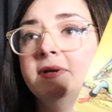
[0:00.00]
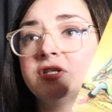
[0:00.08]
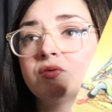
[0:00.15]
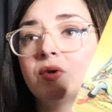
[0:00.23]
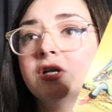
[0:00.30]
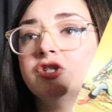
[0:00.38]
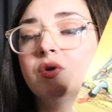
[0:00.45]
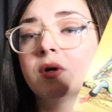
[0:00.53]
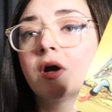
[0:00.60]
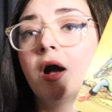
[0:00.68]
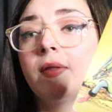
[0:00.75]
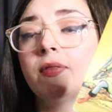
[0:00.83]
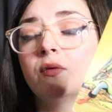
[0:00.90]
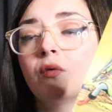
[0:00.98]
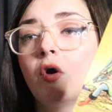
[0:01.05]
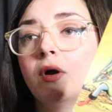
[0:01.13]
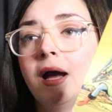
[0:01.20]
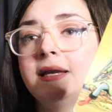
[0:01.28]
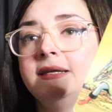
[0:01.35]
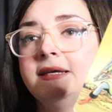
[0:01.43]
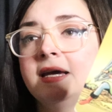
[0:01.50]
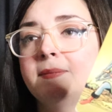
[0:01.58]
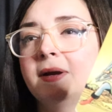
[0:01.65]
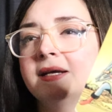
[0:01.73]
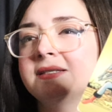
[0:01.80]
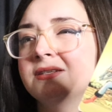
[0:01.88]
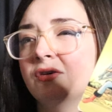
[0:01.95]
misread you or gotten the wrong idea,
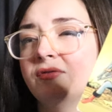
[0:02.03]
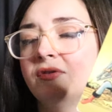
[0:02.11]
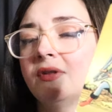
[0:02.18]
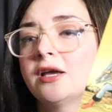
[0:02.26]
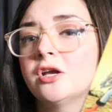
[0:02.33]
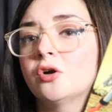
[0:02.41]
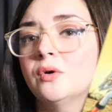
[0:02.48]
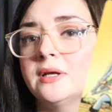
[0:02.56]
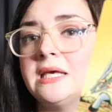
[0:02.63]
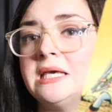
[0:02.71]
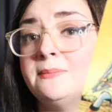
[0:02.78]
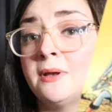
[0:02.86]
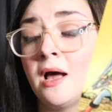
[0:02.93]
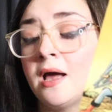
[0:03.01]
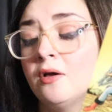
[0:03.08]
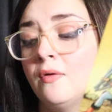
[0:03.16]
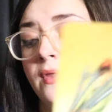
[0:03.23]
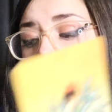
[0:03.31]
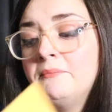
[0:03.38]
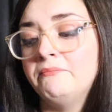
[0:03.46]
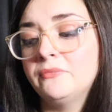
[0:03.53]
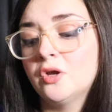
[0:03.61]
but I still feel like you're going to keep an eye on them.